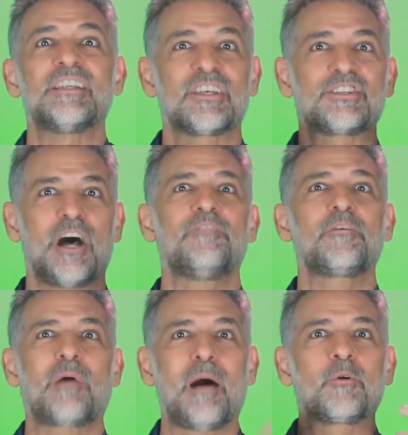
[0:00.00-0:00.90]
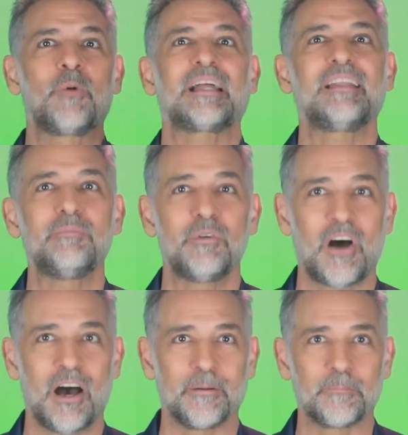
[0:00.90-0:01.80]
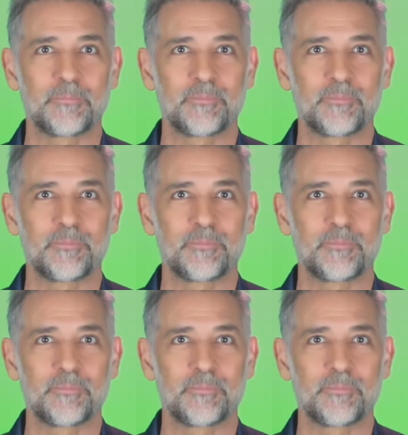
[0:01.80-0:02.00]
to solve the problem quickly and move on.